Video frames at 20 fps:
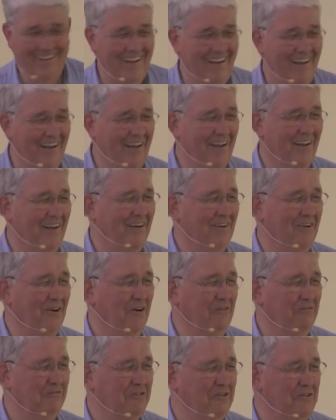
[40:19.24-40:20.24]
At
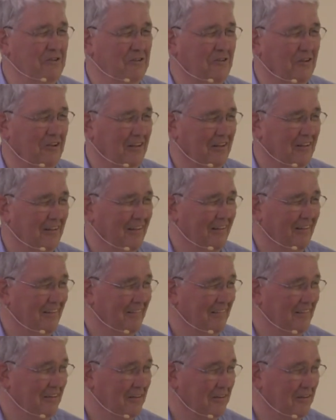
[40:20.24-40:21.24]
her funeral,
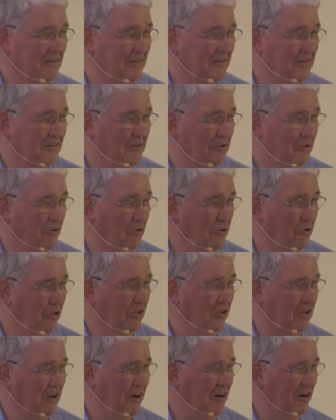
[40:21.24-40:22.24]
the
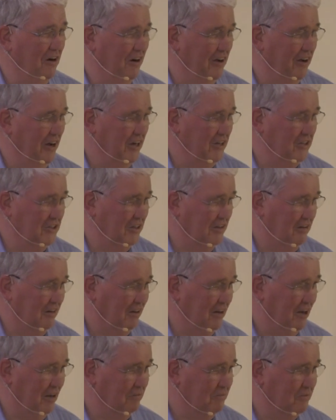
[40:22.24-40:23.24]
whole
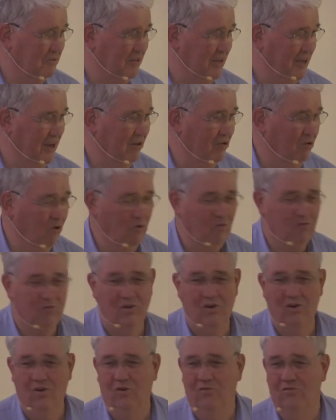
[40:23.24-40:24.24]
congregation kept saying
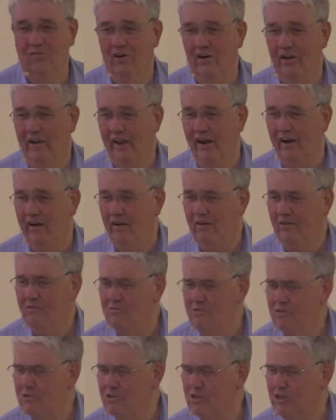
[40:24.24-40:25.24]
over and over again,
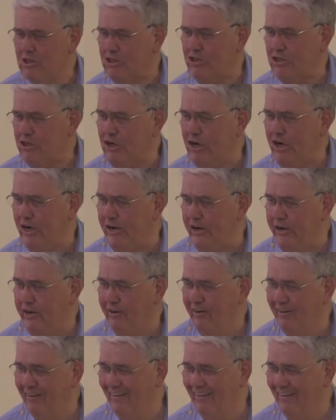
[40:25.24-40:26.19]
good.